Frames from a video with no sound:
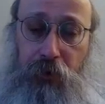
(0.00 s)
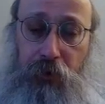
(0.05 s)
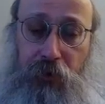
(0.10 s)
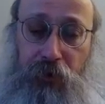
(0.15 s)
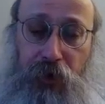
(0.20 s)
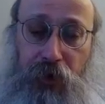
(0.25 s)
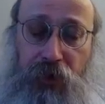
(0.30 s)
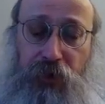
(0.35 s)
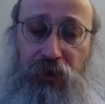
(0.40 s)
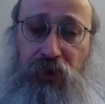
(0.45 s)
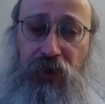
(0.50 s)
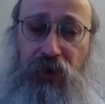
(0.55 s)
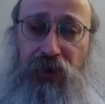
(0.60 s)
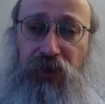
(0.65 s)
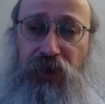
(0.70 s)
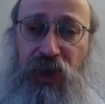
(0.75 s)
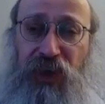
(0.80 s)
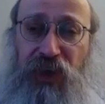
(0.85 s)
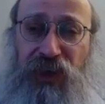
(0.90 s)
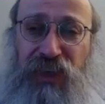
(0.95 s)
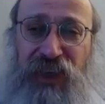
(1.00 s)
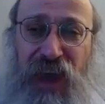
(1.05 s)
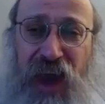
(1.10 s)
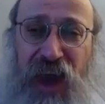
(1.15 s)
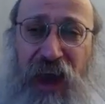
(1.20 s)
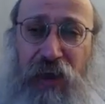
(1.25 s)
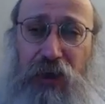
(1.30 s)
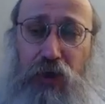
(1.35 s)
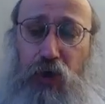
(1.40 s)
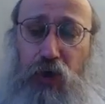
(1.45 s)
This is the
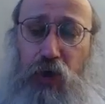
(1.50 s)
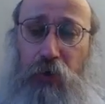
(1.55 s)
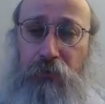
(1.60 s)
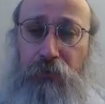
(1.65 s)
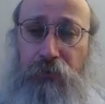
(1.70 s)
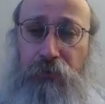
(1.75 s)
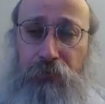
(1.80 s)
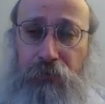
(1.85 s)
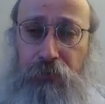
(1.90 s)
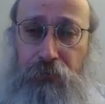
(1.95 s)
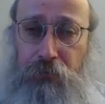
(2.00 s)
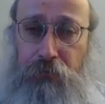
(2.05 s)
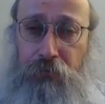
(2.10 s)
Yaakov